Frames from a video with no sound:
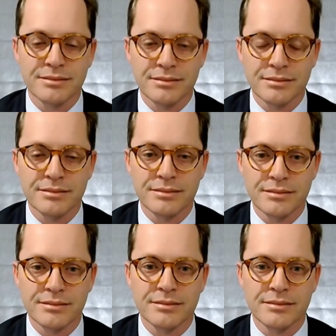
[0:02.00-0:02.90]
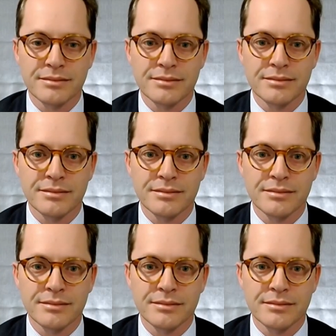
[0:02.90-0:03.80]

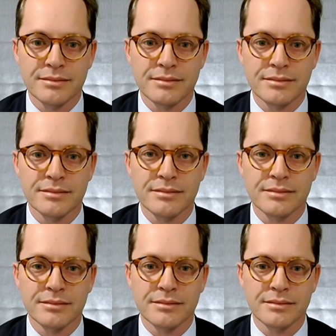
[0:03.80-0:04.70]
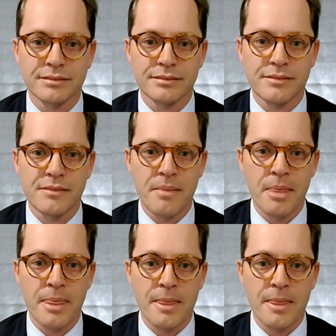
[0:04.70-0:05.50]
This person isn't speaking.